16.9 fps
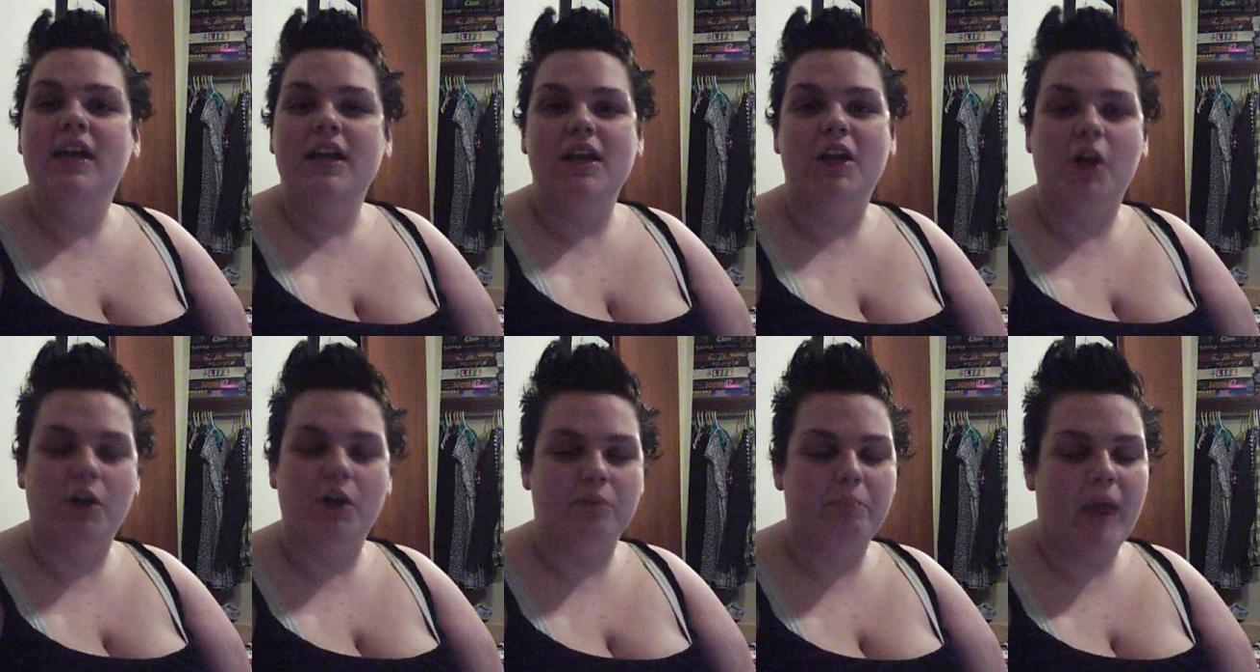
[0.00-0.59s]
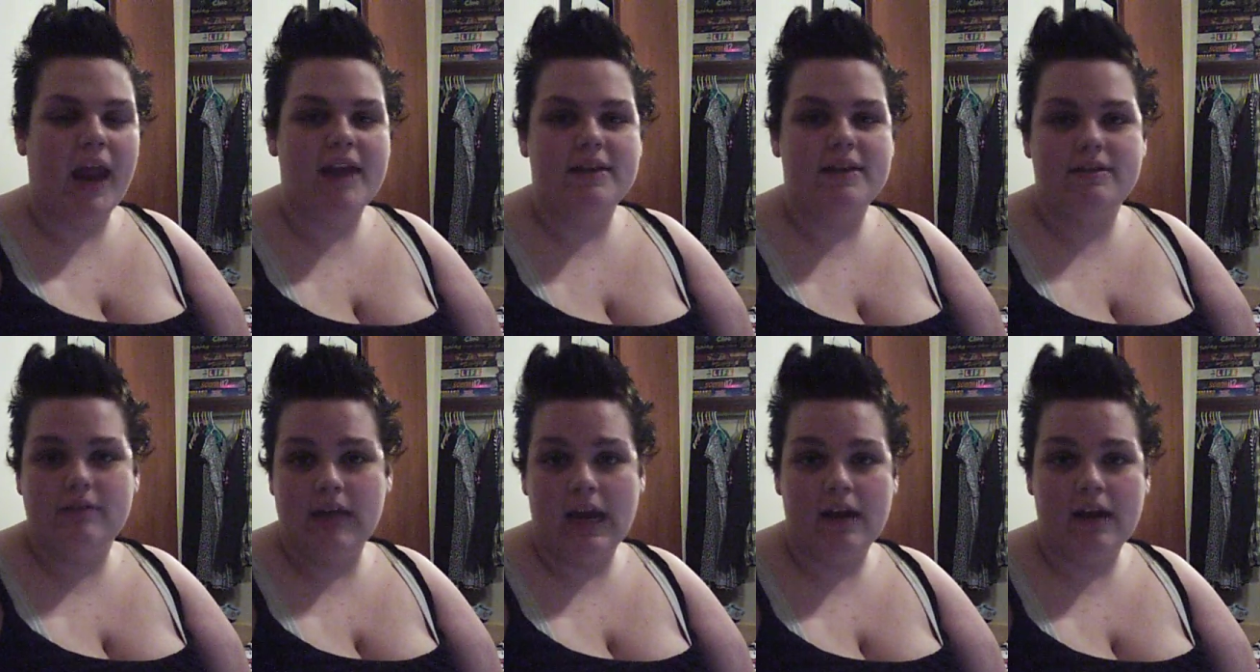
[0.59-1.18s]

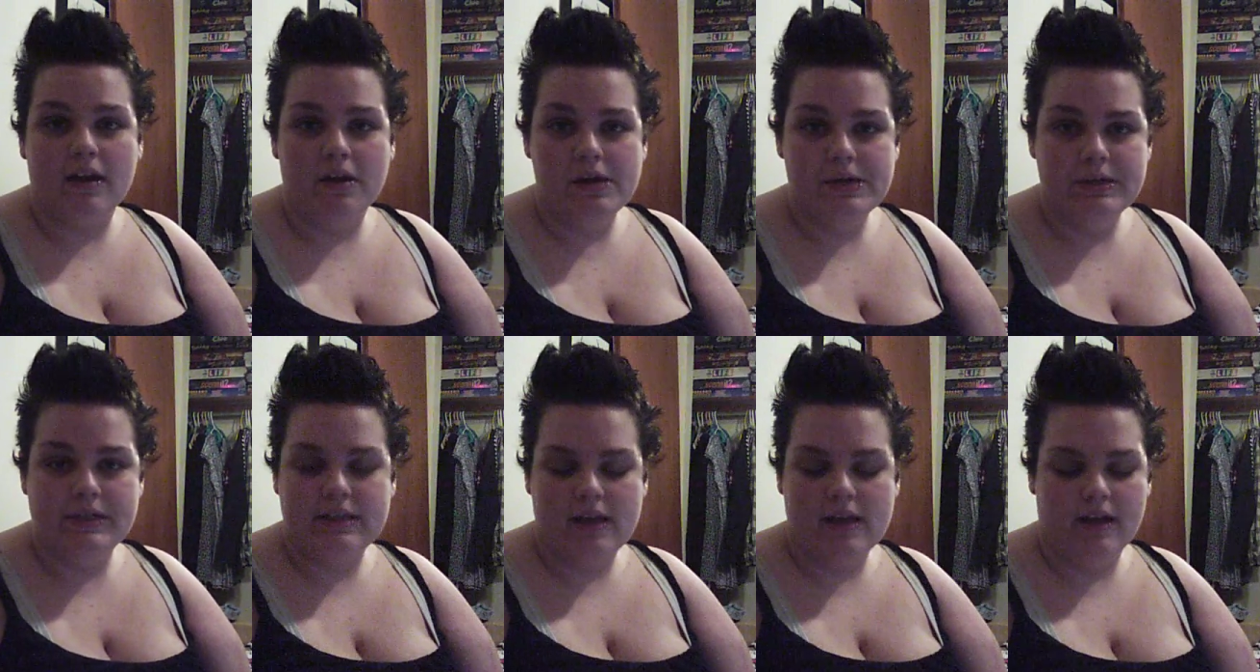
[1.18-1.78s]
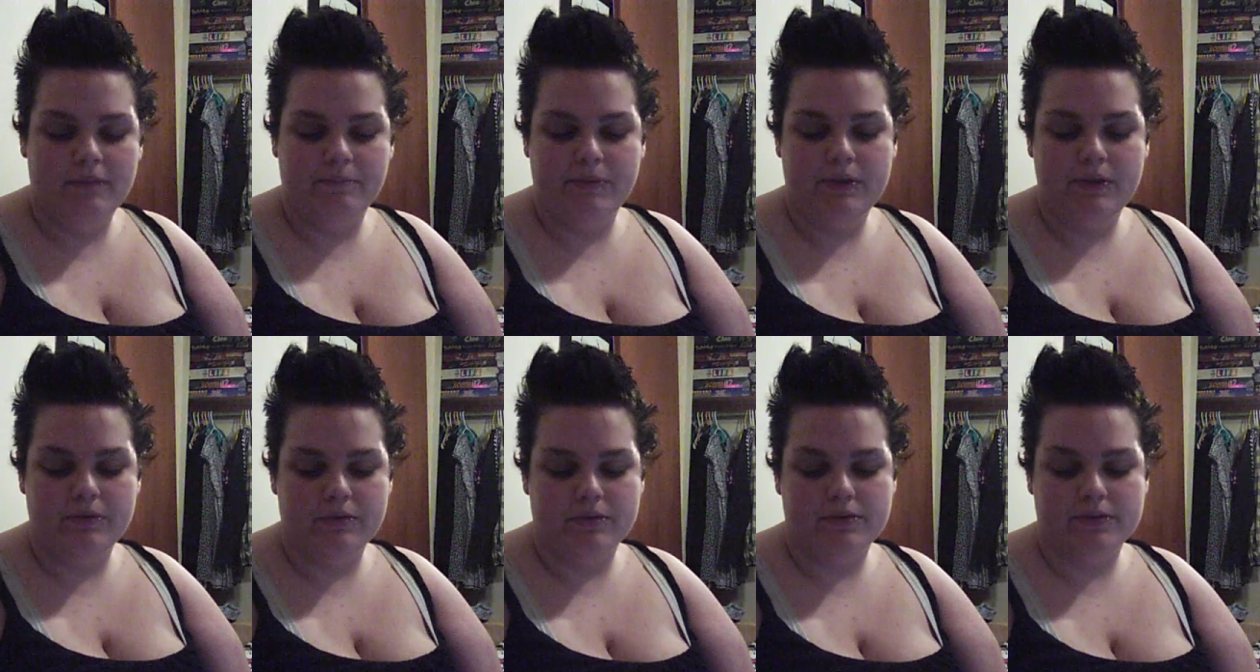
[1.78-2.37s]
potatoes,
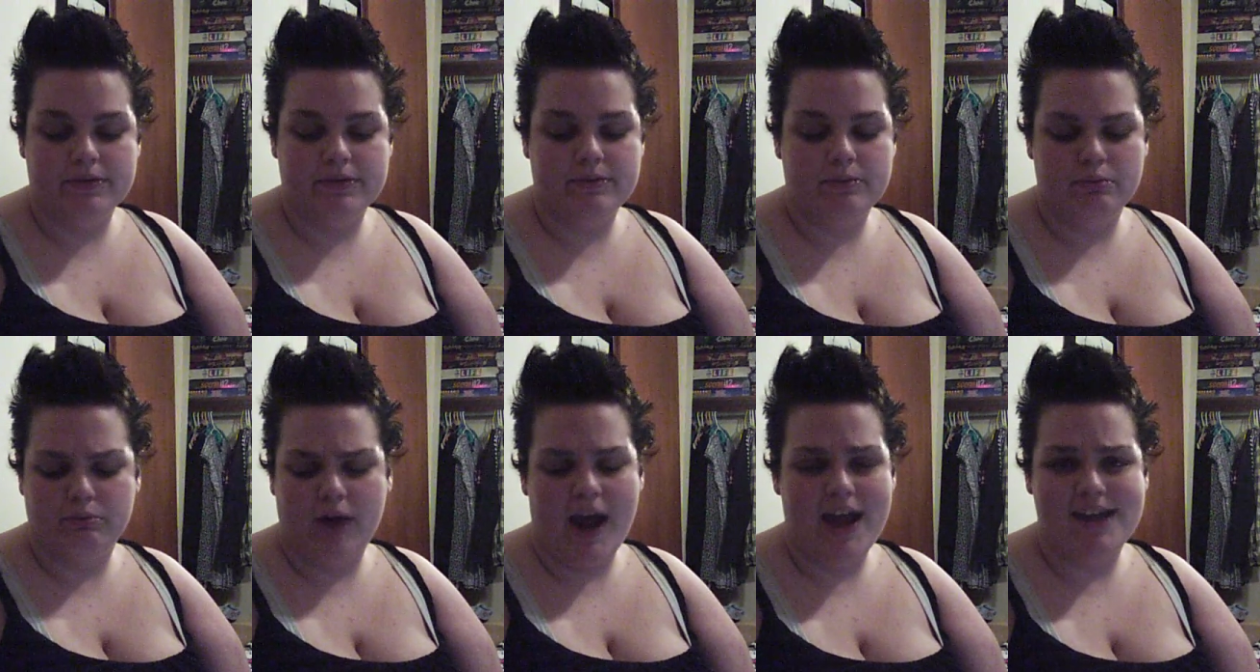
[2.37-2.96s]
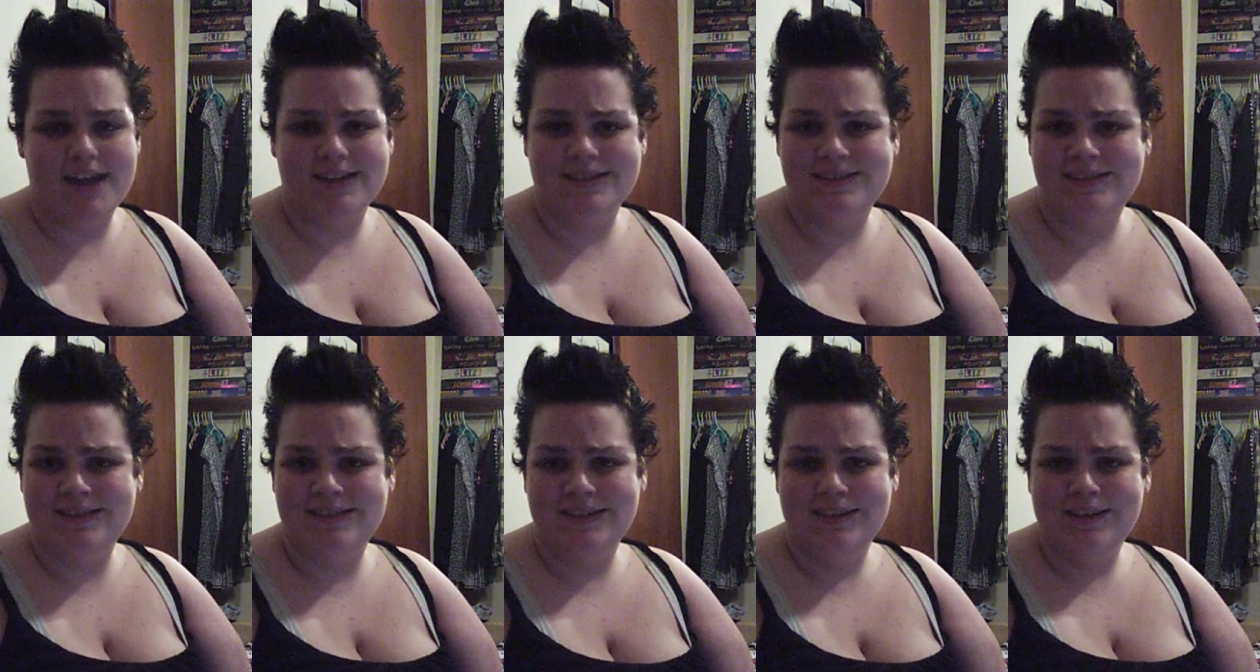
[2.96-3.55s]
noodles,
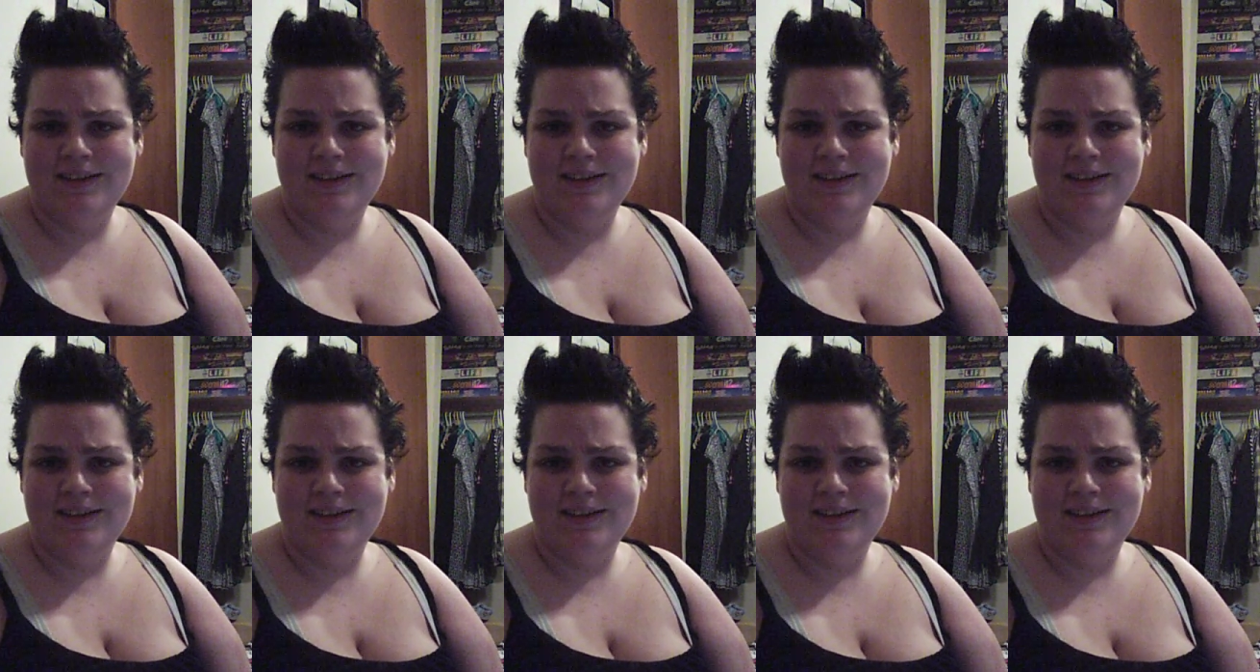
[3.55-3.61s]
rice,